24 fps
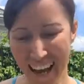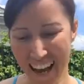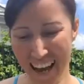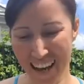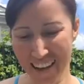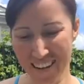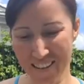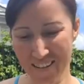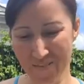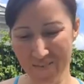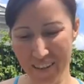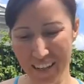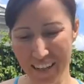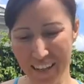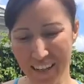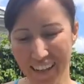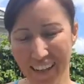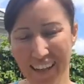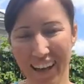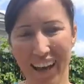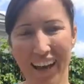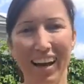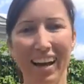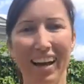
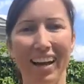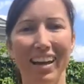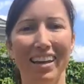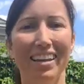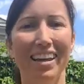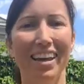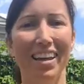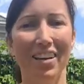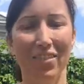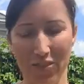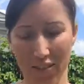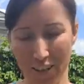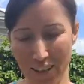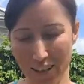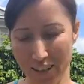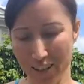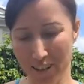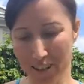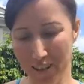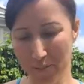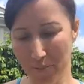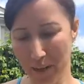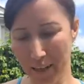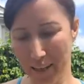I have
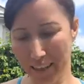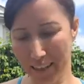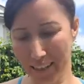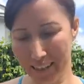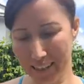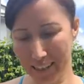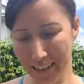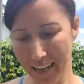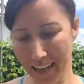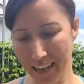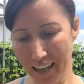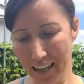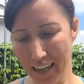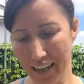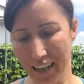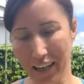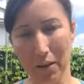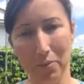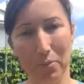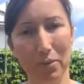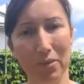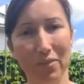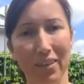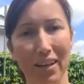just spent a
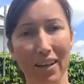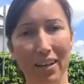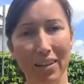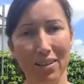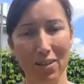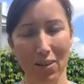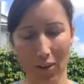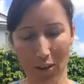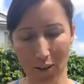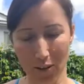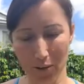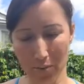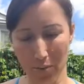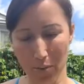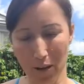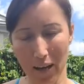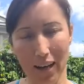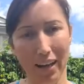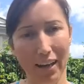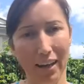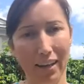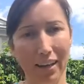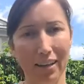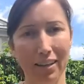couple of hours on
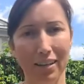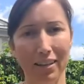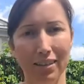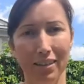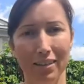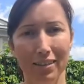my